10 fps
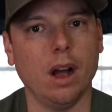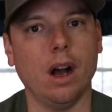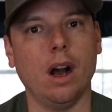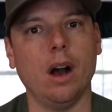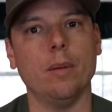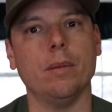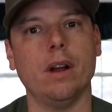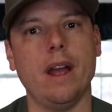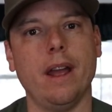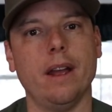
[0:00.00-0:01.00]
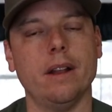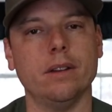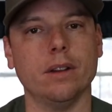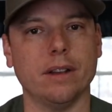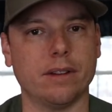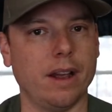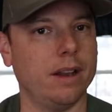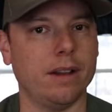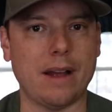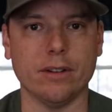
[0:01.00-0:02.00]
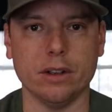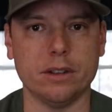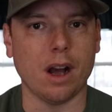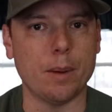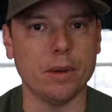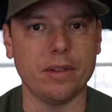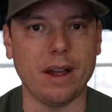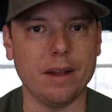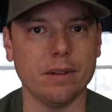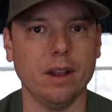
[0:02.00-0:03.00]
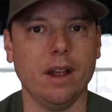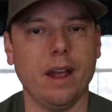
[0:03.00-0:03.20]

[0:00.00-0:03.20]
um, and let's get have a time with that.